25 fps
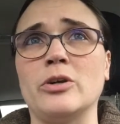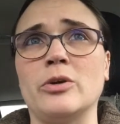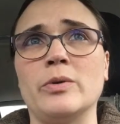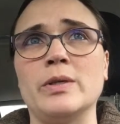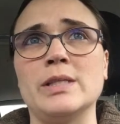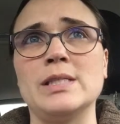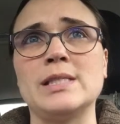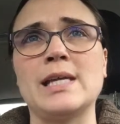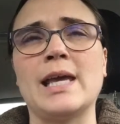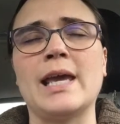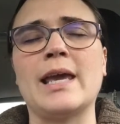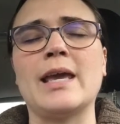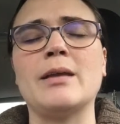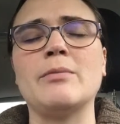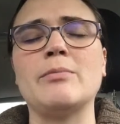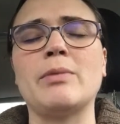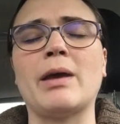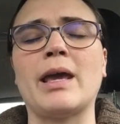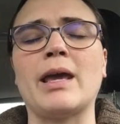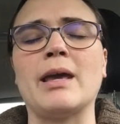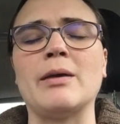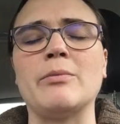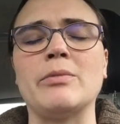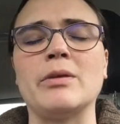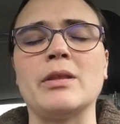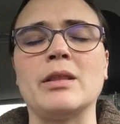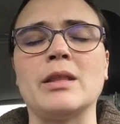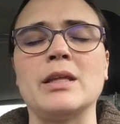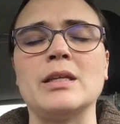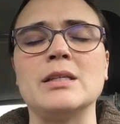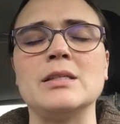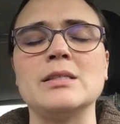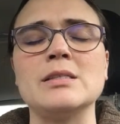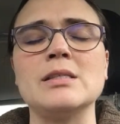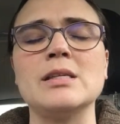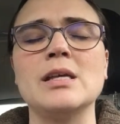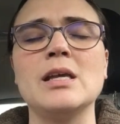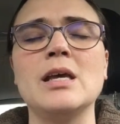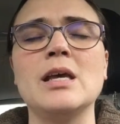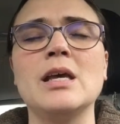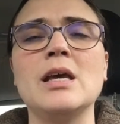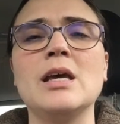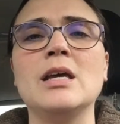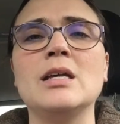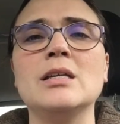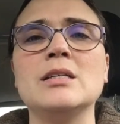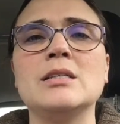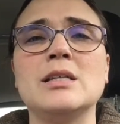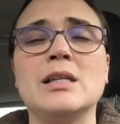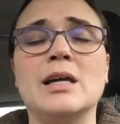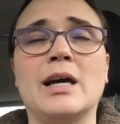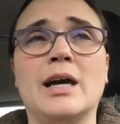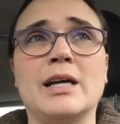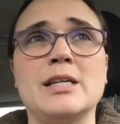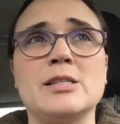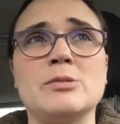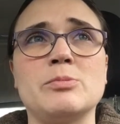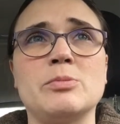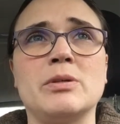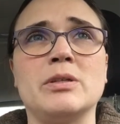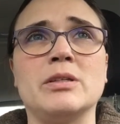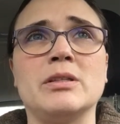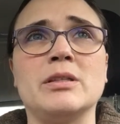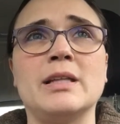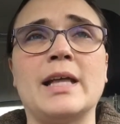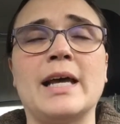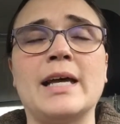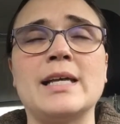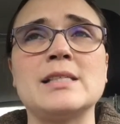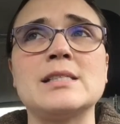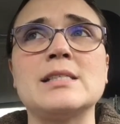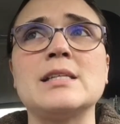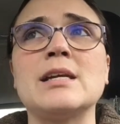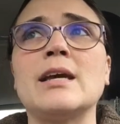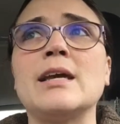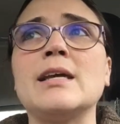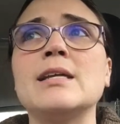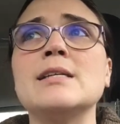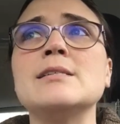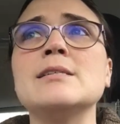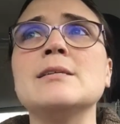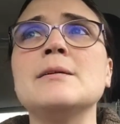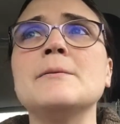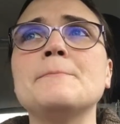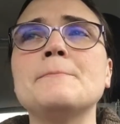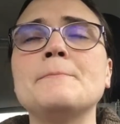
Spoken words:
who was taken by ambulance to the hospital last night.